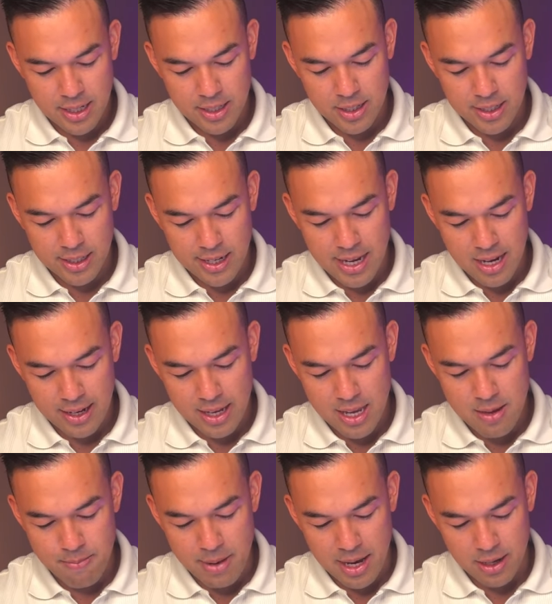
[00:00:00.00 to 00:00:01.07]
you can now
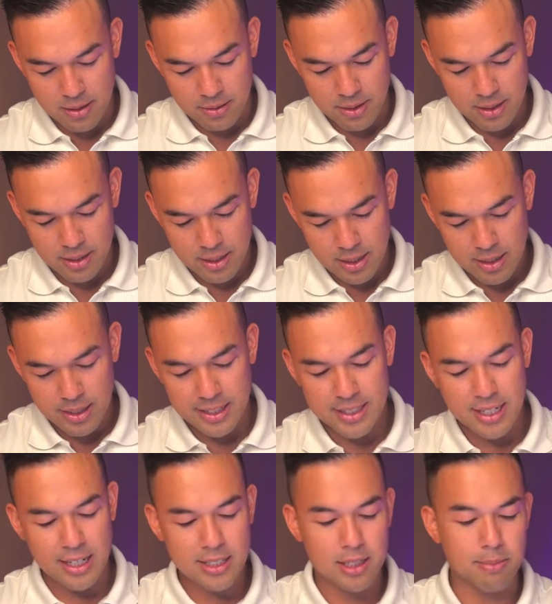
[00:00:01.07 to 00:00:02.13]
email these
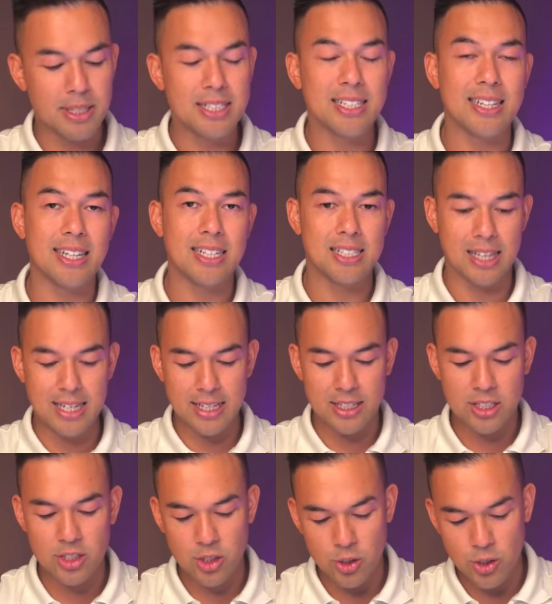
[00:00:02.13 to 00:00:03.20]
customers and these
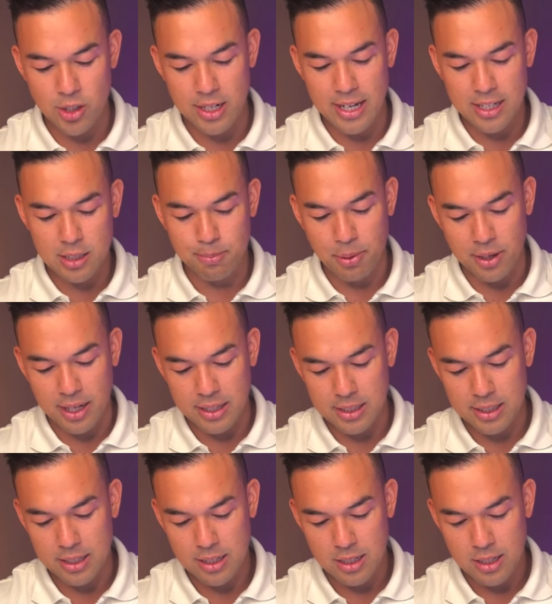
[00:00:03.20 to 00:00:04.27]
leads to your next product.